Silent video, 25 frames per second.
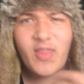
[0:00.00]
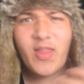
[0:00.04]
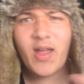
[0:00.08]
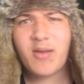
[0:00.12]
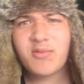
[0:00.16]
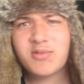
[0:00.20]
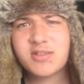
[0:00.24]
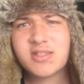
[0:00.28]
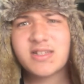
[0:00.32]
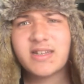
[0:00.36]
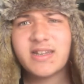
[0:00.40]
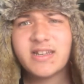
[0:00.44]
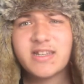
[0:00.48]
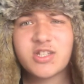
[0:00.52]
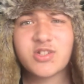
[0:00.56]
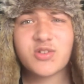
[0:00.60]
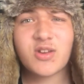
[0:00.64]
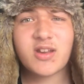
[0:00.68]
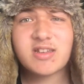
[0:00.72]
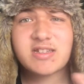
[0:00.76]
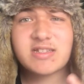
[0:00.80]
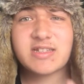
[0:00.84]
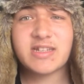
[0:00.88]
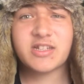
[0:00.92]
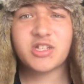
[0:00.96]
that was an
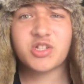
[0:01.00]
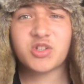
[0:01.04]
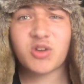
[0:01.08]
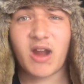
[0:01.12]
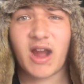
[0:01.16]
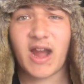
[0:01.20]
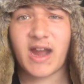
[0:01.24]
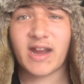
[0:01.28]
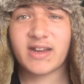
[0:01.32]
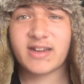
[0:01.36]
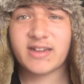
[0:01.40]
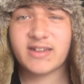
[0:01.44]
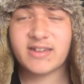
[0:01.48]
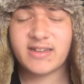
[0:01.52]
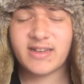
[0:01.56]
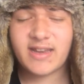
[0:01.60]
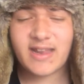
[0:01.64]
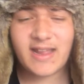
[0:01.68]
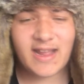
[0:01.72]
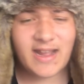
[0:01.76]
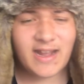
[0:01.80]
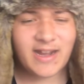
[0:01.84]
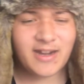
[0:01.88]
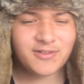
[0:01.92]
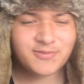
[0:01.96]
interesting track.
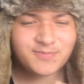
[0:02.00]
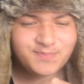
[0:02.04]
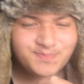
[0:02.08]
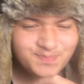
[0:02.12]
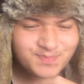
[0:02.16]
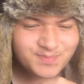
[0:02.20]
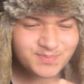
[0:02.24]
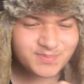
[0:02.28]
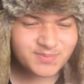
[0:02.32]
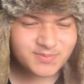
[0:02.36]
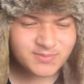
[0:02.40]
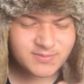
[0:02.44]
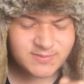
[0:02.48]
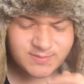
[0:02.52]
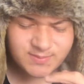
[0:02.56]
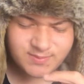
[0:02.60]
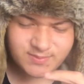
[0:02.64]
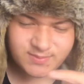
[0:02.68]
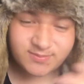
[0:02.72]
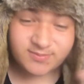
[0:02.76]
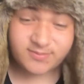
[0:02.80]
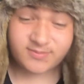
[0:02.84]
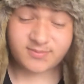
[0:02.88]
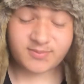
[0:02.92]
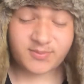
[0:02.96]
Now,
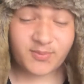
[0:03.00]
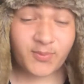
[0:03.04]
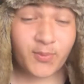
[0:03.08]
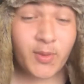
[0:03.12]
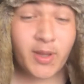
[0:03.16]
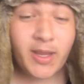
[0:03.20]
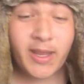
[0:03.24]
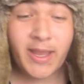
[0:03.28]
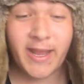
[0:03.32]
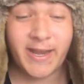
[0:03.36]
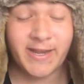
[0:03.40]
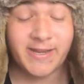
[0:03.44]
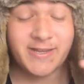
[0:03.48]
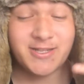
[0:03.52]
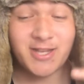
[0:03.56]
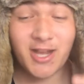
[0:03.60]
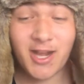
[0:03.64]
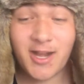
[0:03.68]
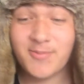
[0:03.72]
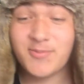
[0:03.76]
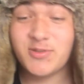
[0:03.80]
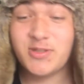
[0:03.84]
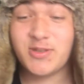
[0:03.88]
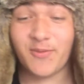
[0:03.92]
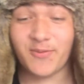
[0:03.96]
in
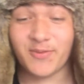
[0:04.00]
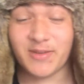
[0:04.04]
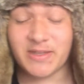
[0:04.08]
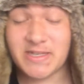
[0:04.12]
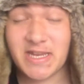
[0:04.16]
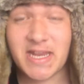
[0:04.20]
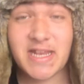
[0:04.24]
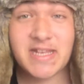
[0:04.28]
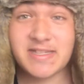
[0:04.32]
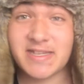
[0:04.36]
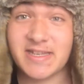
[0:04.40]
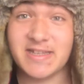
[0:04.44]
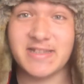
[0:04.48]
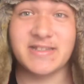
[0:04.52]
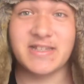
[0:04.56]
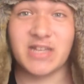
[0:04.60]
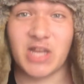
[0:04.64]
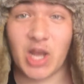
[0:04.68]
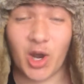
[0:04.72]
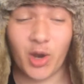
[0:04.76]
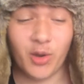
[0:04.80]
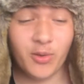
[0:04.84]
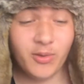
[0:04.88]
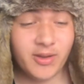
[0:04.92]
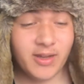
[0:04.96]
terms of disses
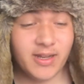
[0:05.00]
go,